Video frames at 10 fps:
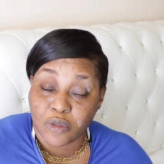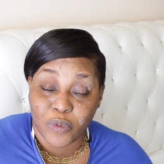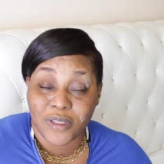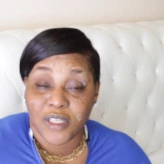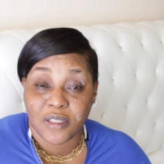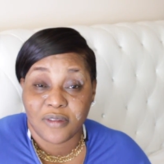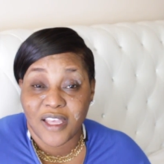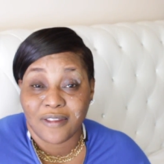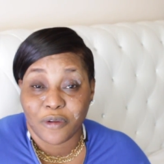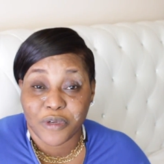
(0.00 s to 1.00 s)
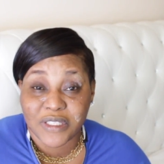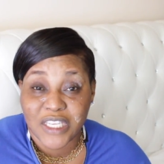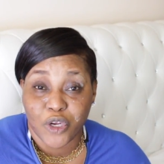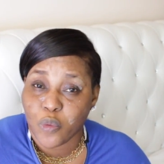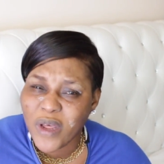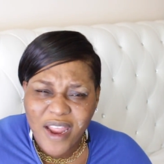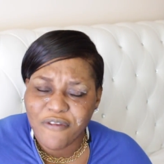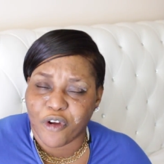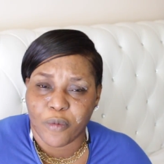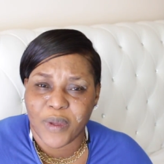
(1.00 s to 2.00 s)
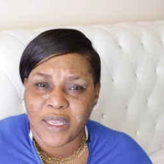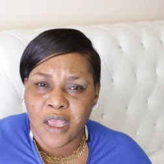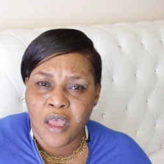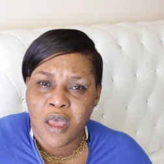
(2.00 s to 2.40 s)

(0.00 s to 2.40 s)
well, they think they're a singer, whatever, but